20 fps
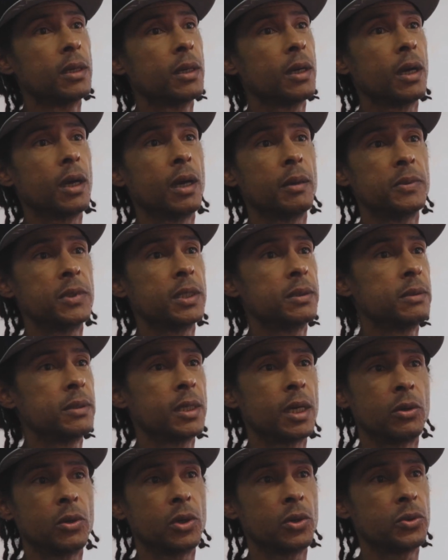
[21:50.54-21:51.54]
to
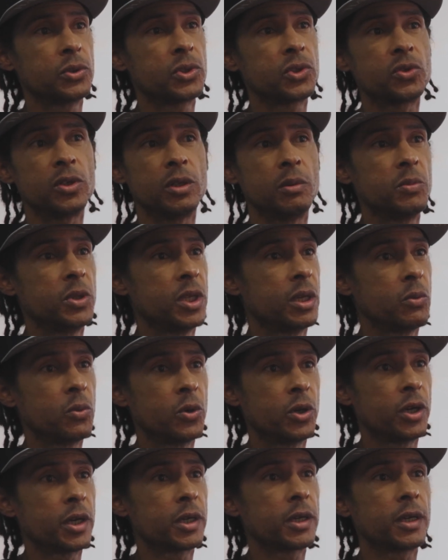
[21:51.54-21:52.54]
download, stream their
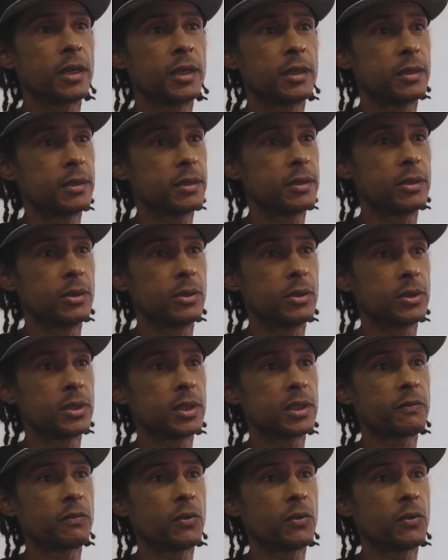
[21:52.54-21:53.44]
work, and, you know, just